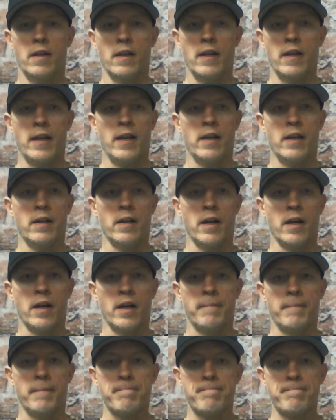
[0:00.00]
And,
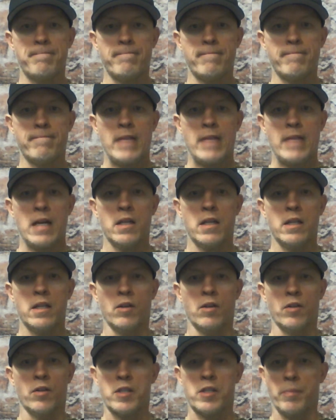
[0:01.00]

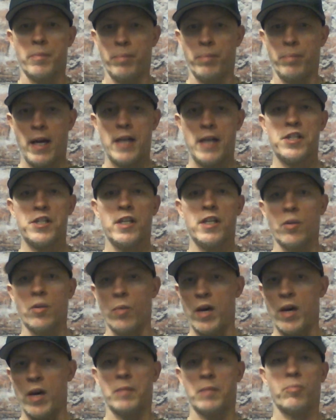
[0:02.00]
the supply chain, the
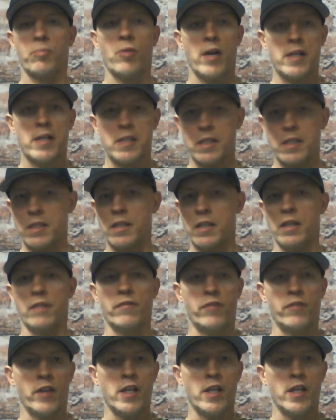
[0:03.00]
rising prices, the
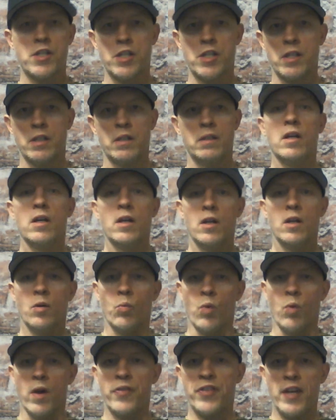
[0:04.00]
inflation.
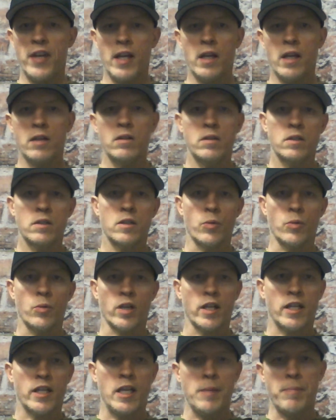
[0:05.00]
One thing that we're
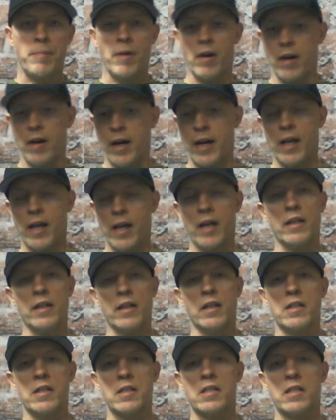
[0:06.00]
going to keep our eye on
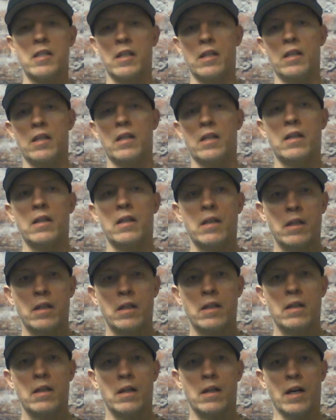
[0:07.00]
is the
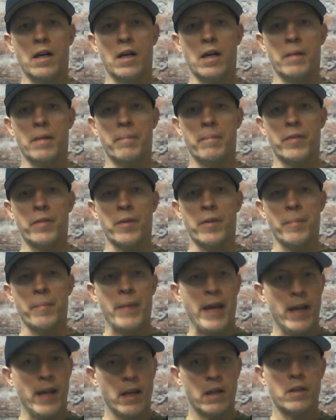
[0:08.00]

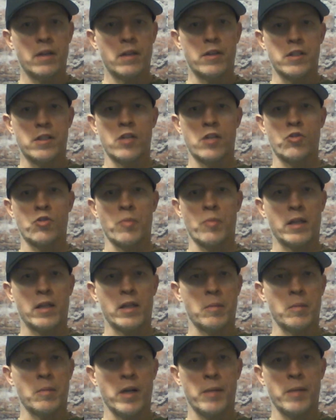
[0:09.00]
bank, the central bank,
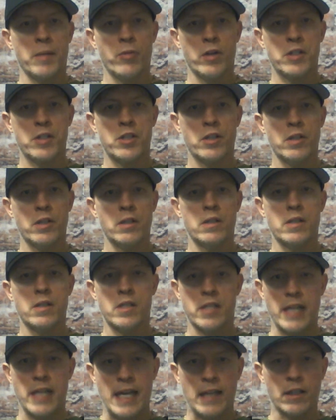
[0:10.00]
the money printer,
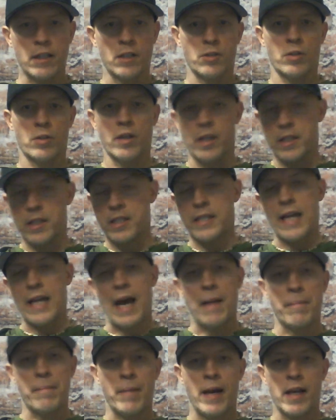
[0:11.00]
saying that they're going to
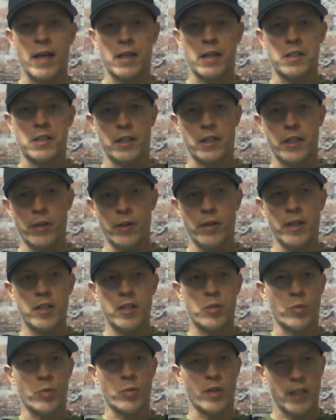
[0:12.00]
stop buying
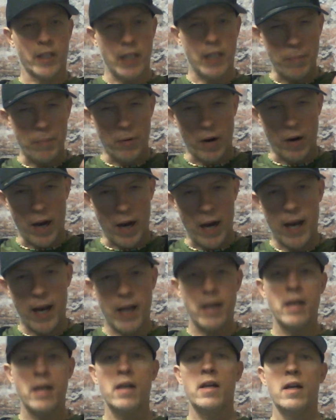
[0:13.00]
securities. We're going to keep our
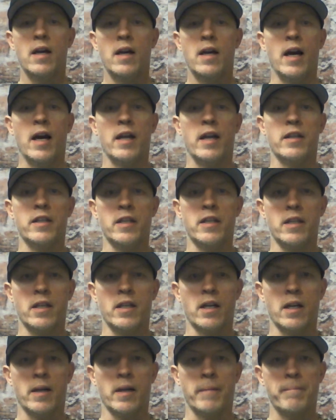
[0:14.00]
eye on the
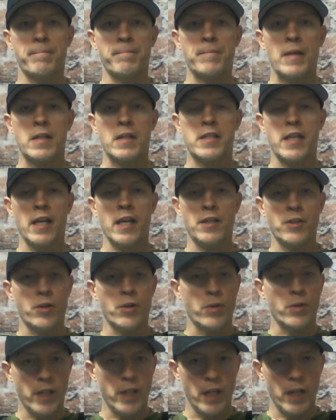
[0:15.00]

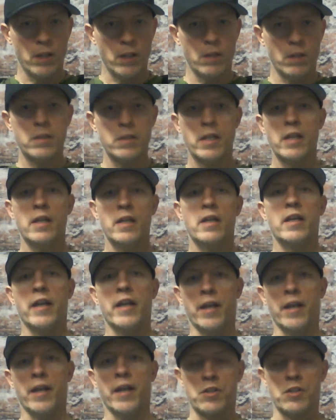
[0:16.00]
10-year yield
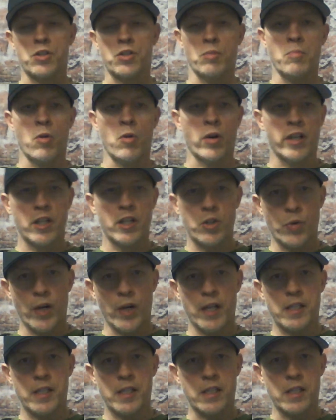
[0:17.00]
and also mortgage
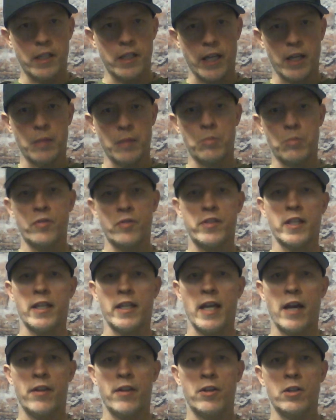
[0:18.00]
rates that tend to move
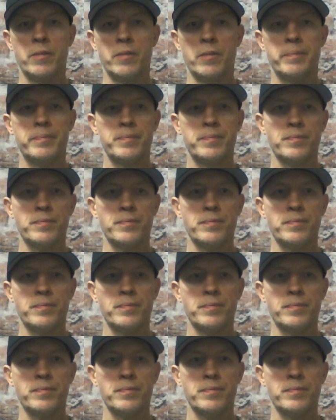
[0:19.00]
together.